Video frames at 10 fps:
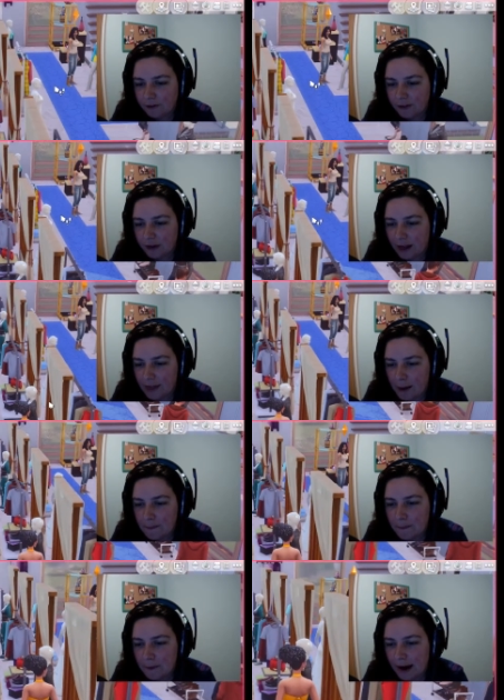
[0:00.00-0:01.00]
I feel like that
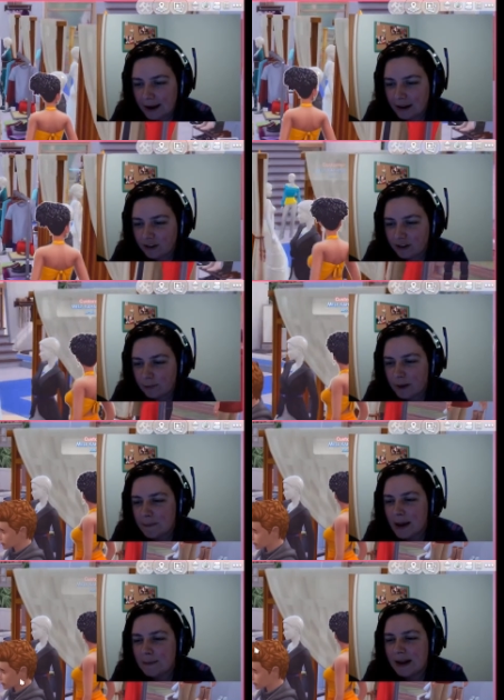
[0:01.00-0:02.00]
might just be
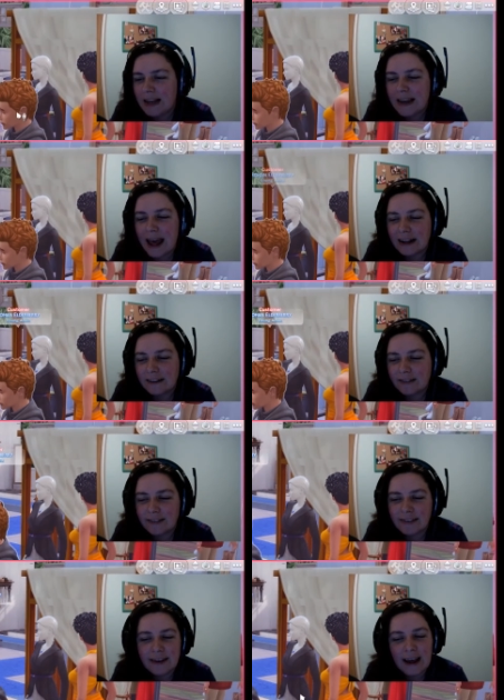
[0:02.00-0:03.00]
maybe
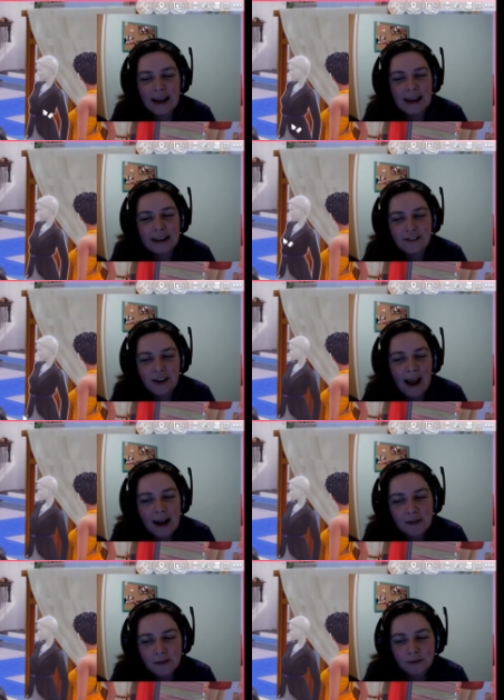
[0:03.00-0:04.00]
next stage
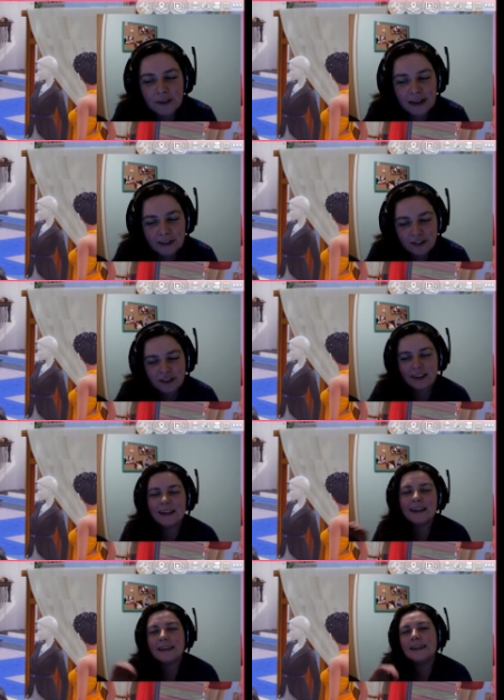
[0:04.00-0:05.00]
outfit. It's just a
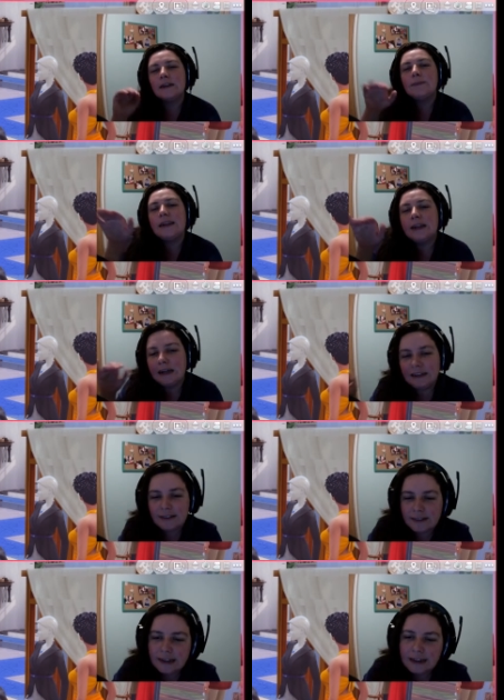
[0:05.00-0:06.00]
little bit
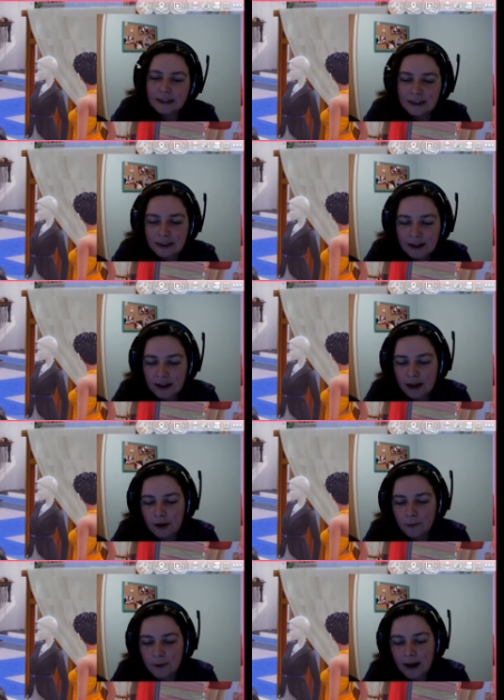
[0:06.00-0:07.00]
nicer.
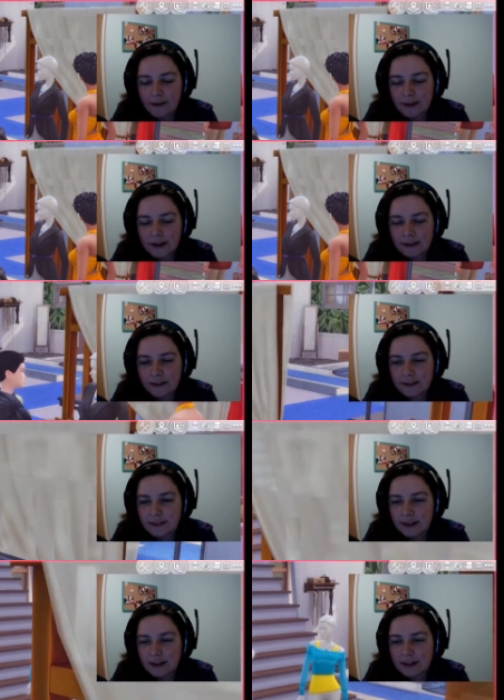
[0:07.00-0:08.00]

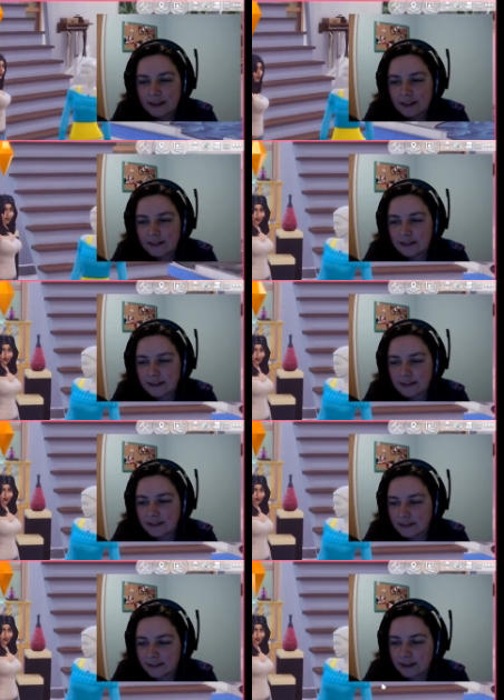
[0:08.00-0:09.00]
Whereas this
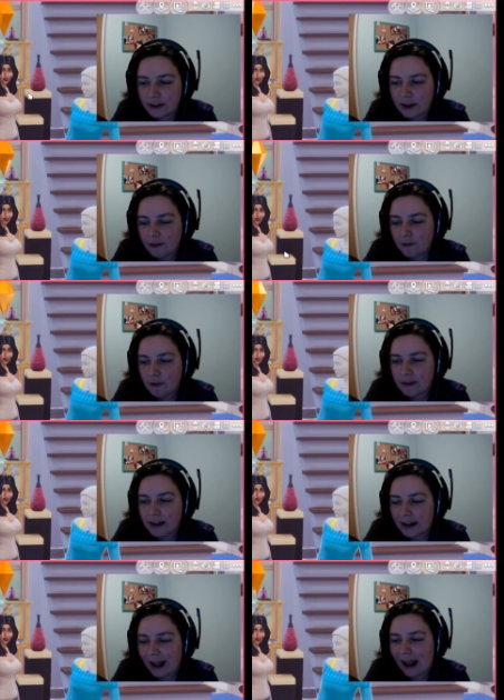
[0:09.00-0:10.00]
is, you know, very
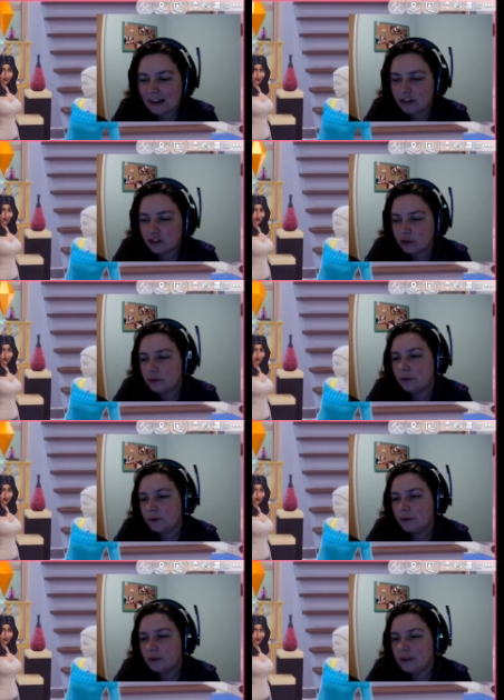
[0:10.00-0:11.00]
casual.
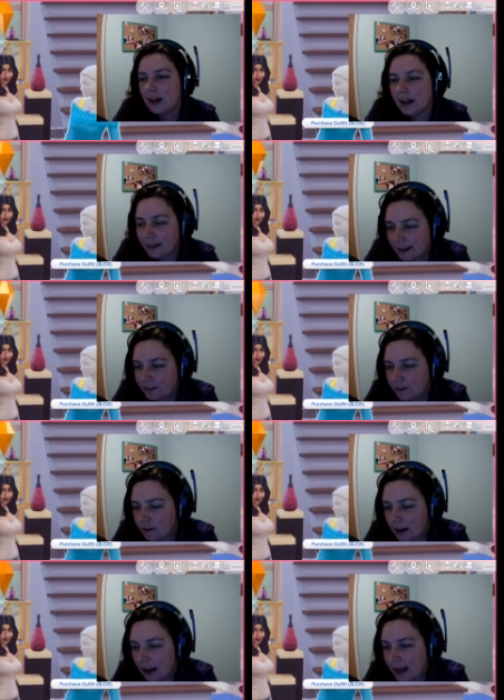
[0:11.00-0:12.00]
Let's do
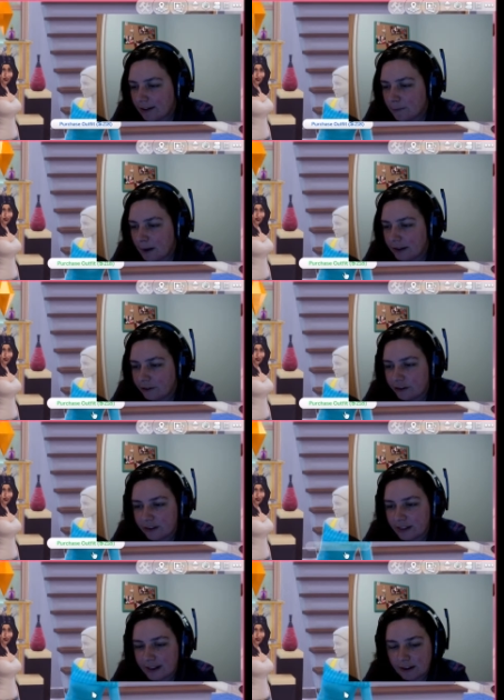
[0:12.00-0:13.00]
it. Let's
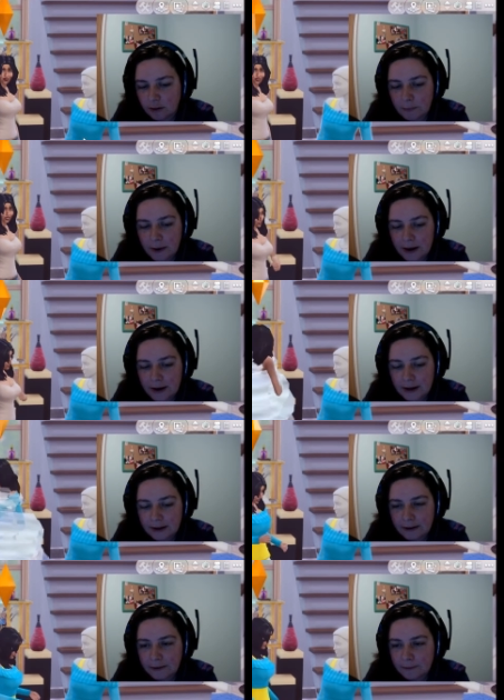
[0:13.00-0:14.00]
purchase this
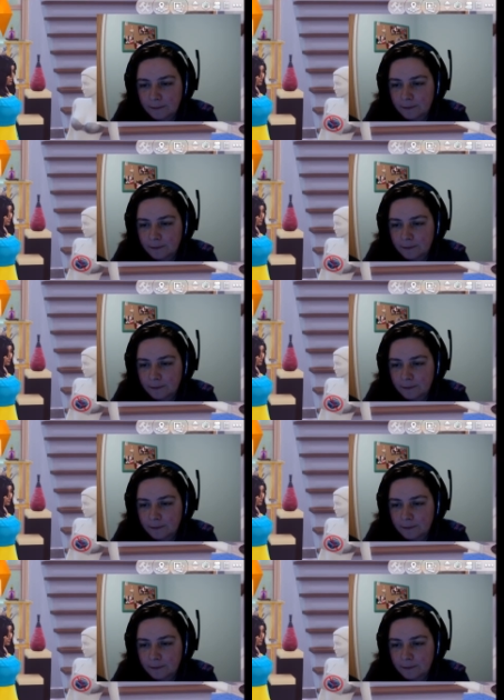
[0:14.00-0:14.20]
one.